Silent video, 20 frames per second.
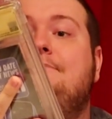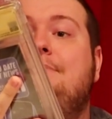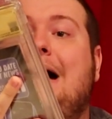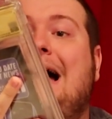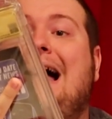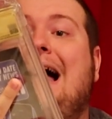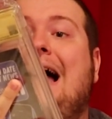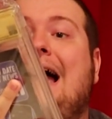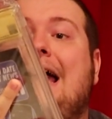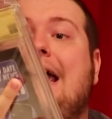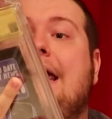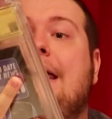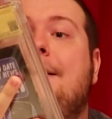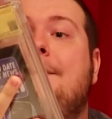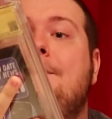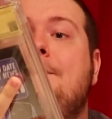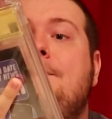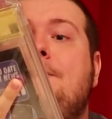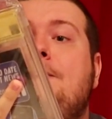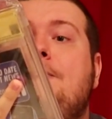by
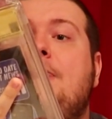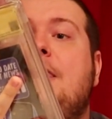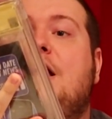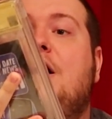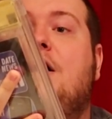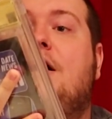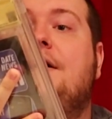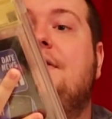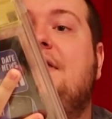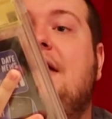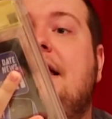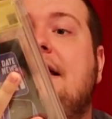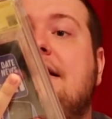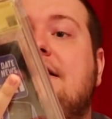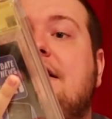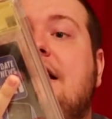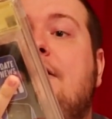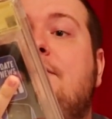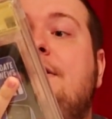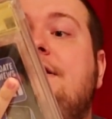Garth Ennis.
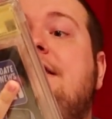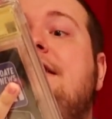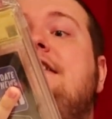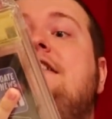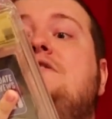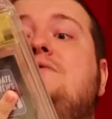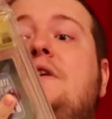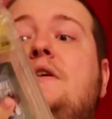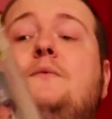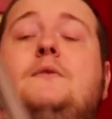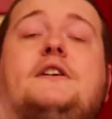And this is one